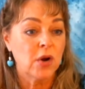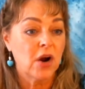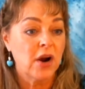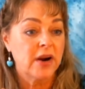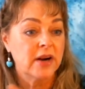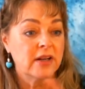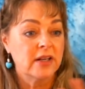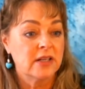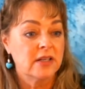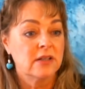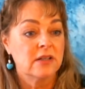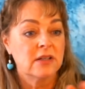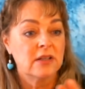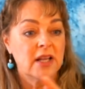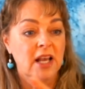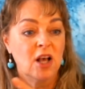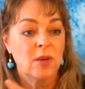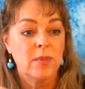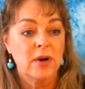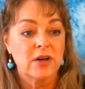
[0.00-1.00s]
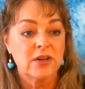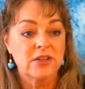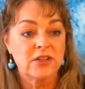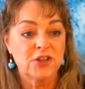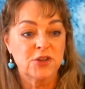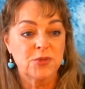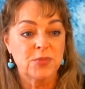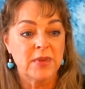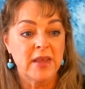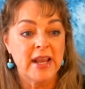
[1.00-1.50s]
card, and Helmar is
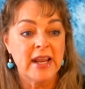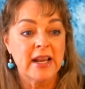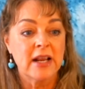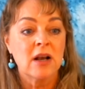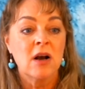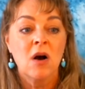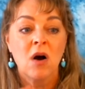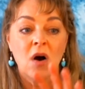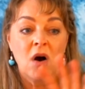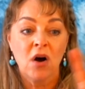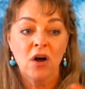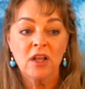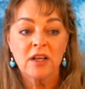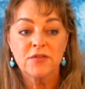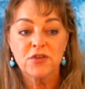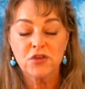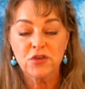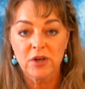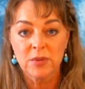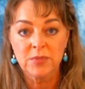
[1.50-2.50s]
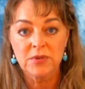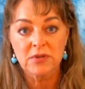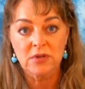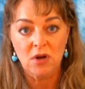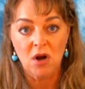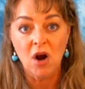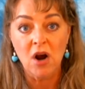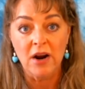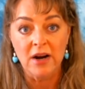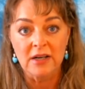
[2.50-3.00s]
displaying all of Trump's
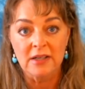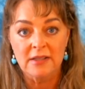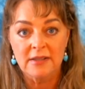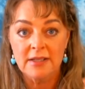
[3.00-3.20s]
cards.